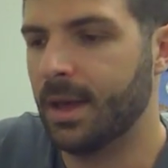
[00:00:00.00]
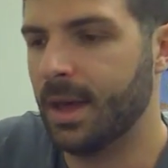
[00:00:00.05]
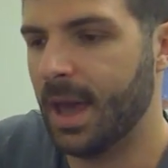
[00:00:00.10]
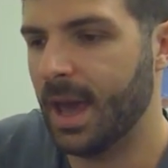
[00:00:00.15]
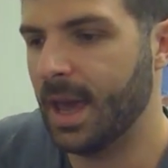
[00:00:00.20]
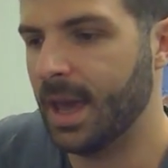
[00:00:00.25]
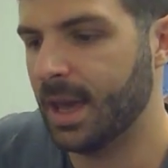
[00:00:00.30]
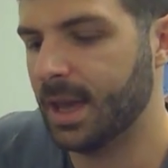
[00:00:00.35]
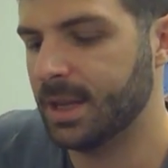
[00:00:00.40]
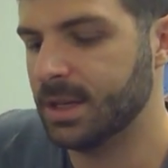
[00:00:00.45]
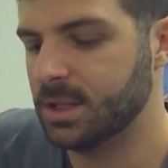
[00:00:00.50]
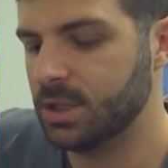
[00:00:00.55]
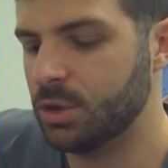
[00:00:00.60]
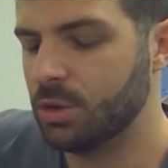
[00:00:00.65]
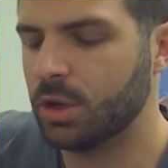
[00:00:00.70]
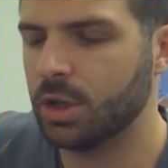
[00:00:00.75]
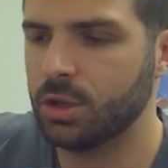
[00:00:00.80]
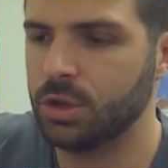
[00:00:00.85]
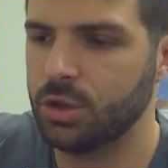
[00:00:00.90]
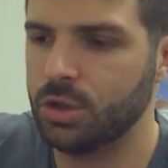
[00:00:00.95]
And you
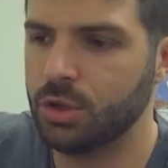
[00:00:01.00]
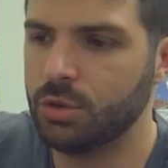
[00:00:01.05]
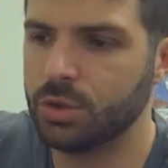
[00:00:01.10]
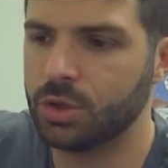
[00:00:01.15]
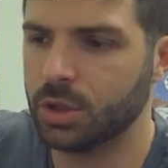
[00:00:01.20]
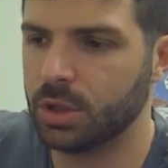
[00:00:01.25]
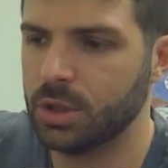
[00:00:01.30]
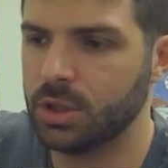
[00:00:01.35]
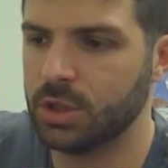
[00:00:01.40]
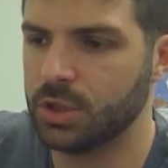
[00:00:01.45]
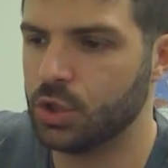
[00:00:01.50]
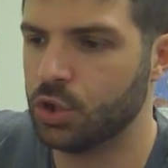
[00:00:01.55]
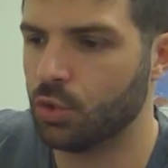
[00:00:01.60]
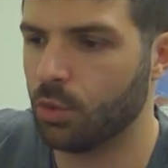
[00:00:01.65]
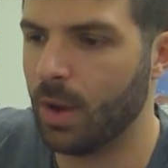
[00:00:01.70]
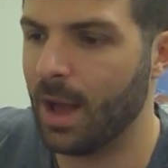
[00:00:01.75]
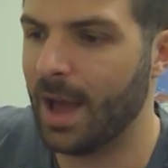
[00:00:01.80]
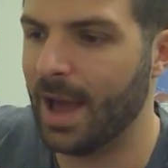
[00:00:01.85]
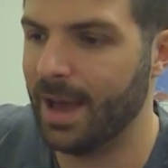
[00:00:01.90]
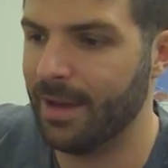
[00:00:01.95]
can usually just
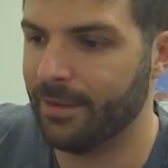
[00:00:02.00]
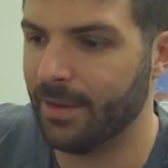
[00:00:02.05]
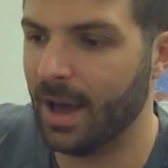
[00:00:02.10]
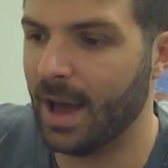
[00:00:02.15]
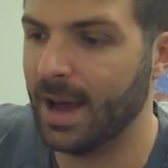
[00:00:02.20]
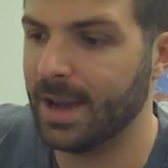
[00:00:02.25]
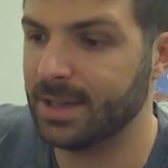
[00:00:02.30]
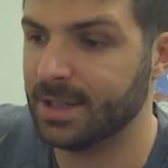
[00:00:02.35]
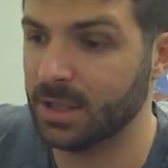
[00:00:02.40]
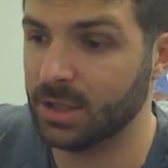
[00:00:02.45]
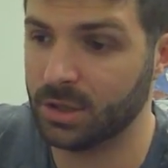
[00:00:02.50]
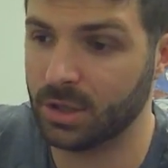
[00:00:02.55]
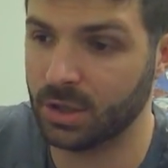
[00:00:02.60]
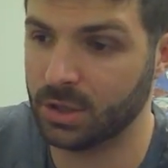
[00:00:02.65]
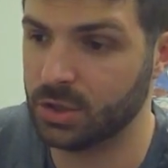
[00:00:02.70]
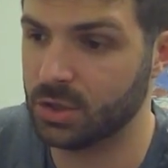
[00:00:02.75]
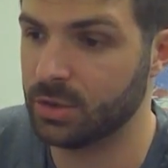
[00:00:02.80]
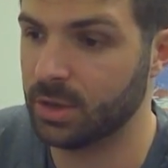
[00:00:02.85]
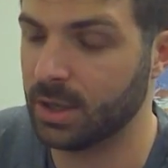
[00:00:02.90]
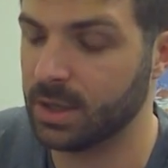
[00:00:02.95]
drive high tension
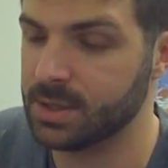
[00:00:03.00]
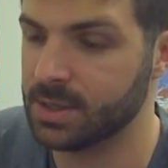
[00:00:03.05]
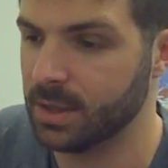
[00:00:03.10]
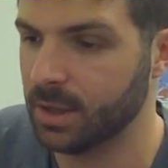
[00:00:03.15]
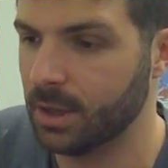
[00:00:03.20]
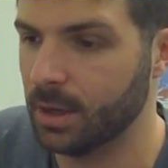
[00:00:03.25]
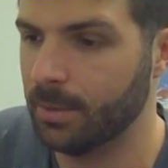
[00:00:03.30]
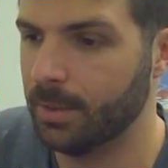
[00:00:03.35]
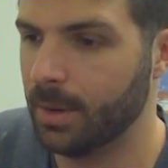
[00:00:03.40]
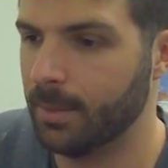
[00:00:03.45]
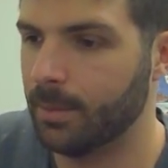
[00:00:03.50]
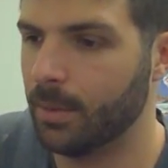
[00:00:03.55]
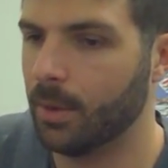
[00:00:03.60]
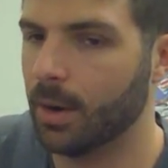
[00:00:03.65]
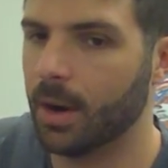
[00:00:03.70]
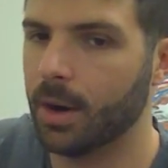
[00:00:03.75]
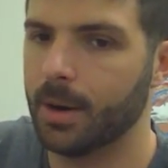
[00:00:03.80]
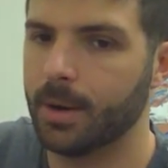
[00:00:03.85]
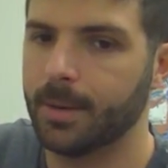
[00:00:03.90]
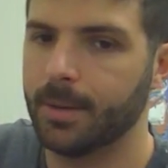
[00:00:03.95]
strings a little bit
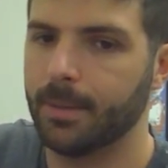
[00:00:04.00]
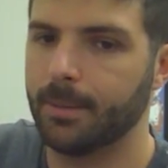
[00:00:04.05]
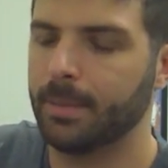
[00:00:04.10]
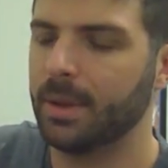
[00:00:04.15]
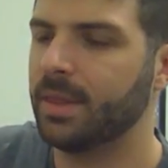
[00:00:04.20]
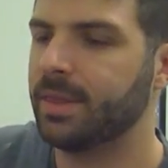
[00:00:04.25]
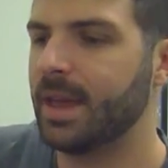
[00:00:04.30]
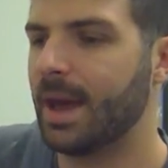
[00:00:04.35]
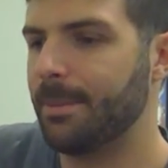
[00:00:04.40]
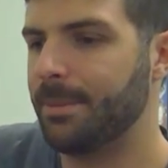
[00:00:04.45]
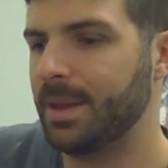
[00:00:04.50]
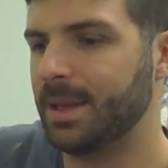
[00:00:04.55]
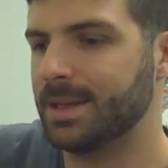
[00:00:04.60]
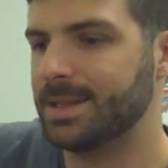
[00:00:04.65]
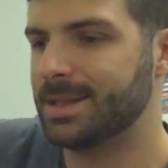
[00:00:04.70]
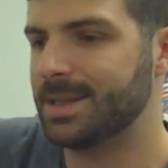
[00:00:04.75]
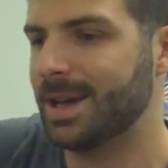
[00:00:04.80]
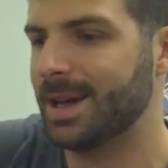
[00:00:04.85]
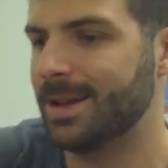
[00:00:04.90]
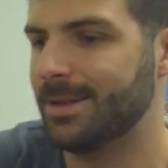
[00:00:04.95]
more. But that being
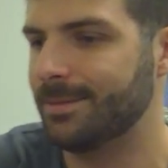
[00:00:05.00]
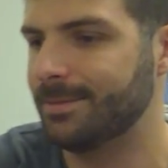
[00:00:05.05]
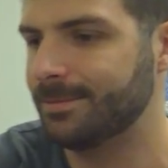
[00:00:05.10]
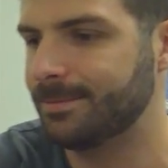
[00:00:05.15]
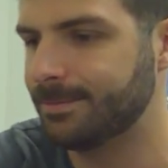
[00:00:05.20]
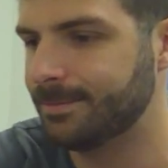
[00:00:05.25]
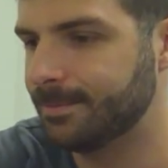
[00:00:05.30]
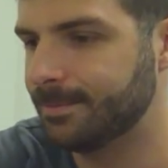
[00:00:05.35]
said,